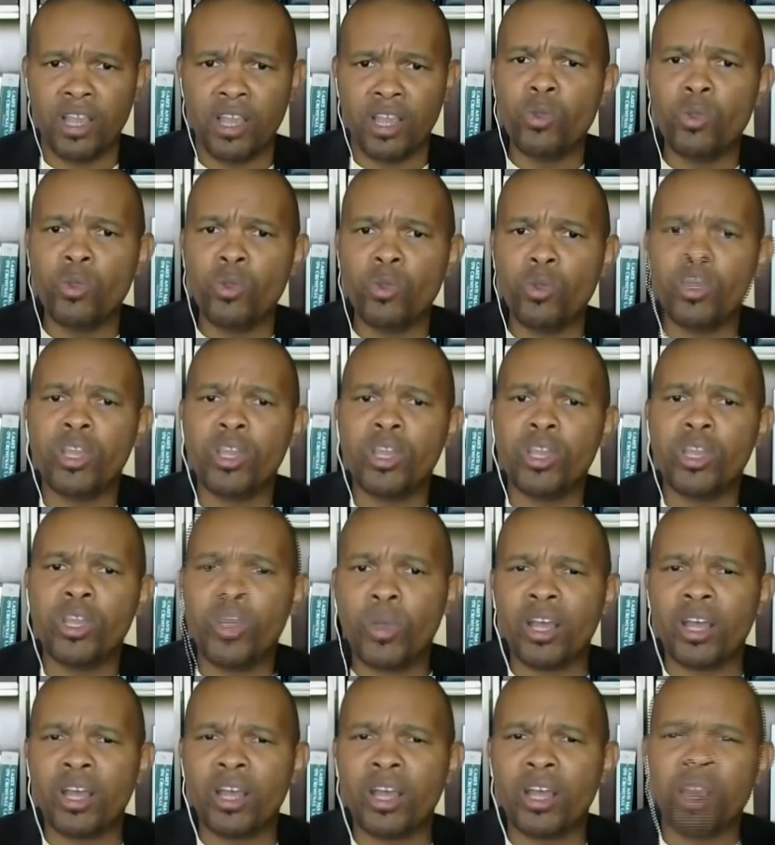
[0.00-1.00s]
And we look at
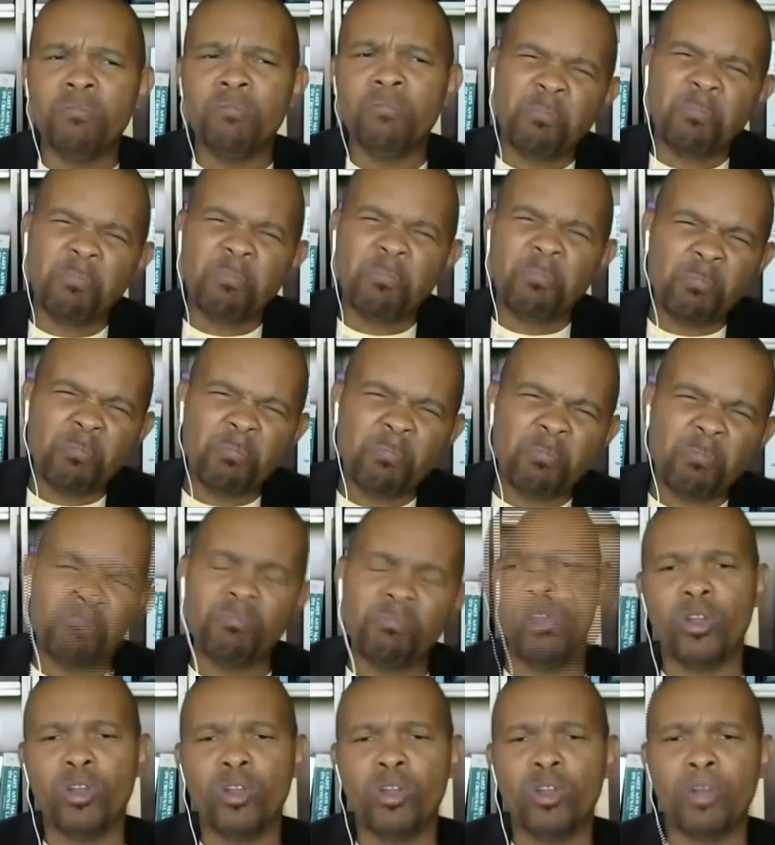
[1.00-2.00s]
whether
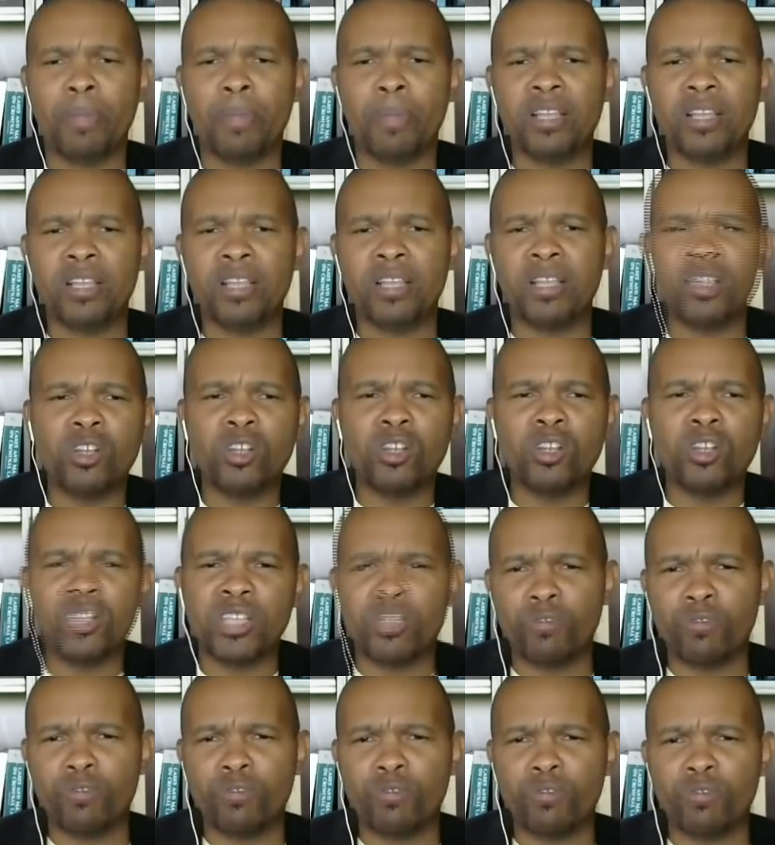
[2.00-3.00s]
mm, on a balance, it
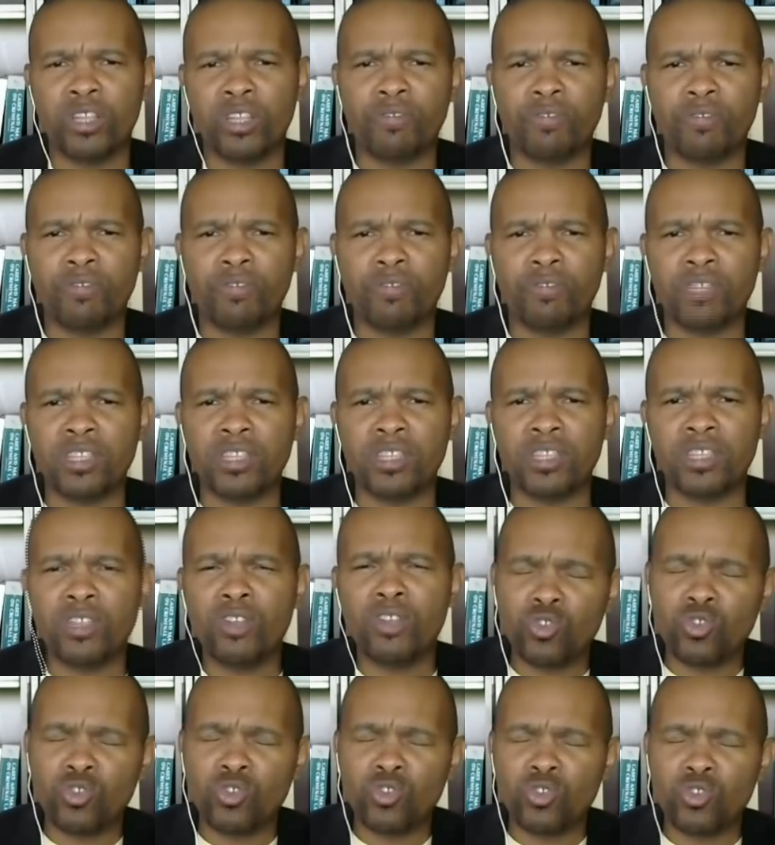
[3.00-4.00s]
looks like you've got a defense.
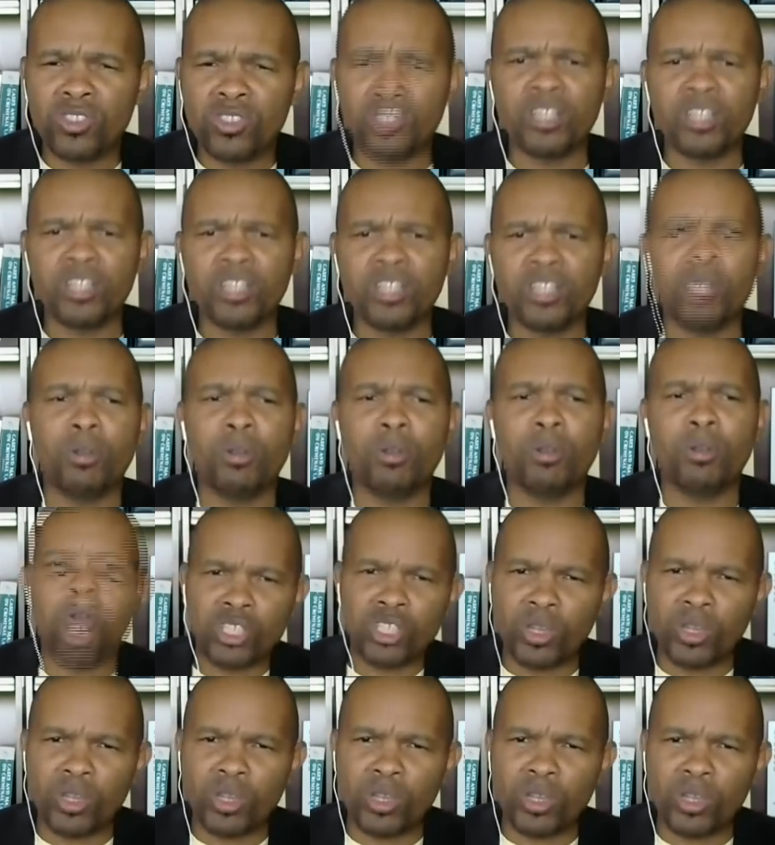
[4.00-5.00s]
Not too strictly, but we
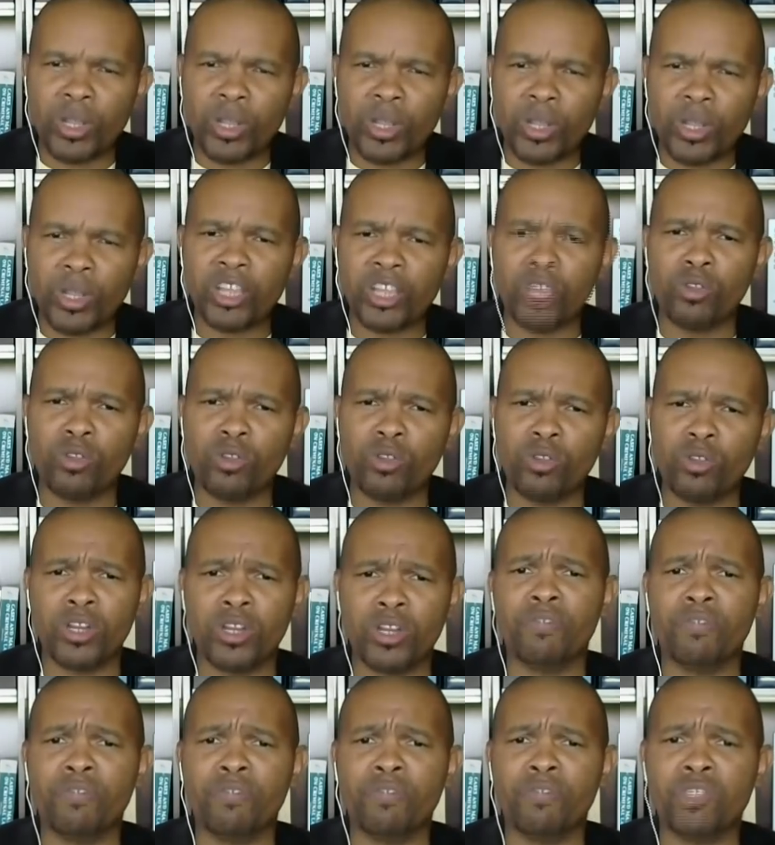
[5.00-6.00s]
just look at whether actually you've
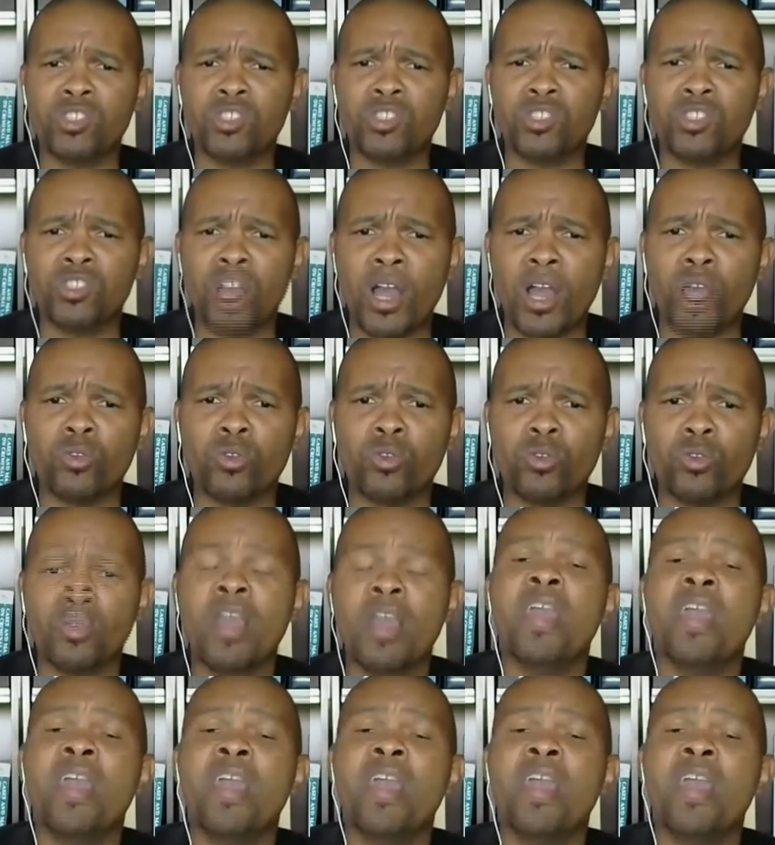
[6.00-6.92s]
got a defense to argue.